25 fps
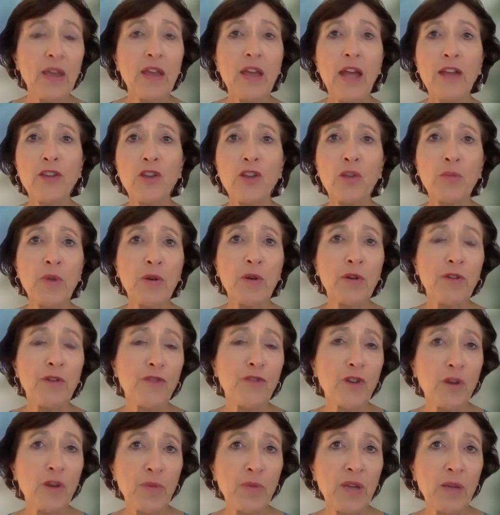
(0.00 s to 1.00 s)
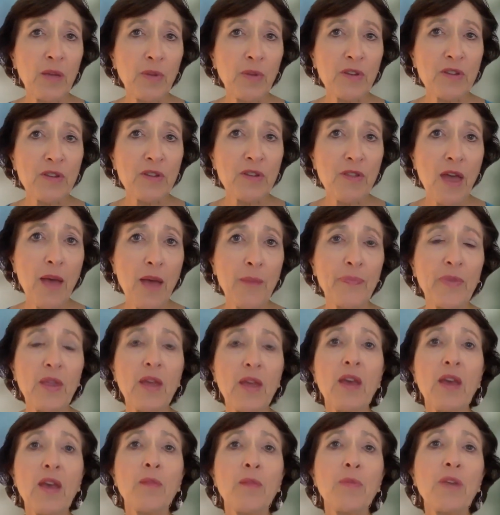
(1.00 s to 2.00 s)
and you'll be referring people to them
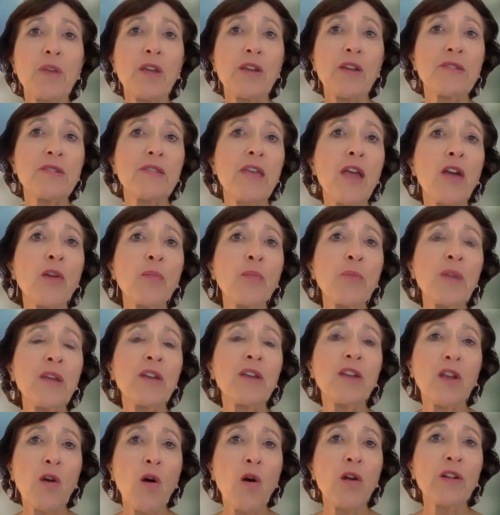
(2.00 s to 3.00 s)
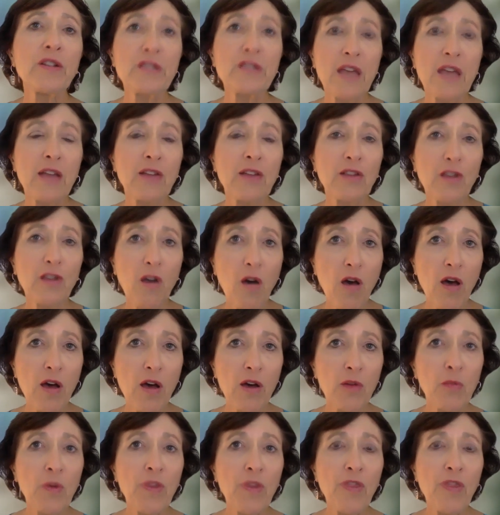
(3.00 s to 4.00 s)
because they're meeting all day
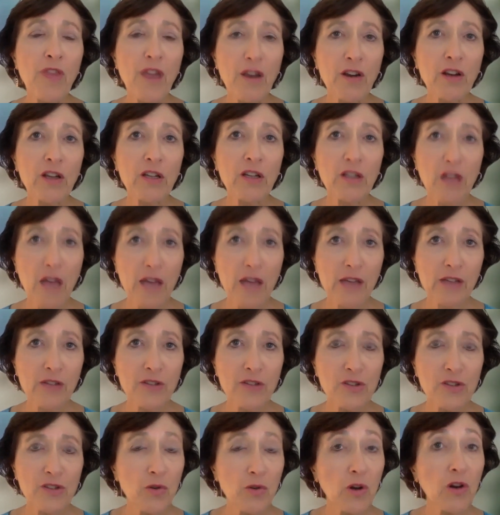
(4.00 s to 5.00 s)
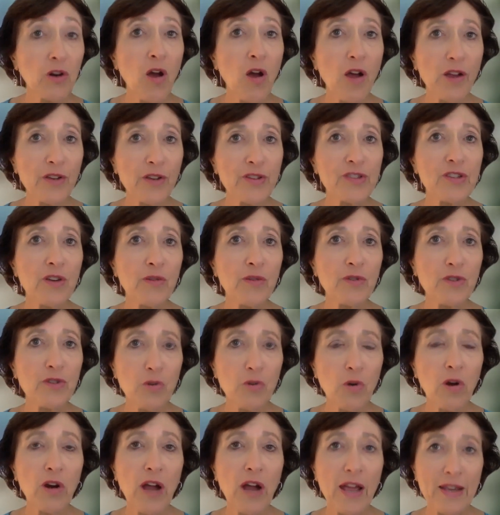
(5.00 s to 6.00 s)
long with their clients who are also
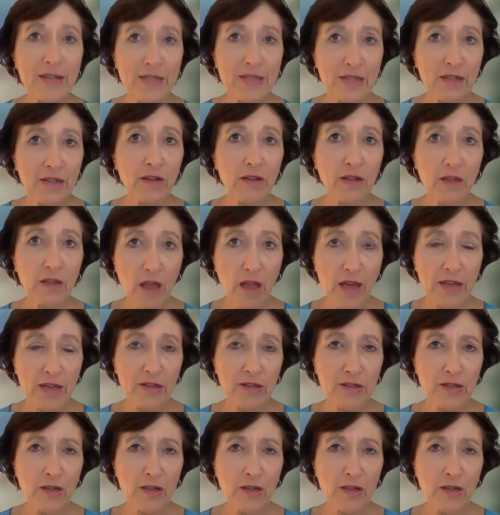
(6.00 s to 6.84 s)
your ideal clients.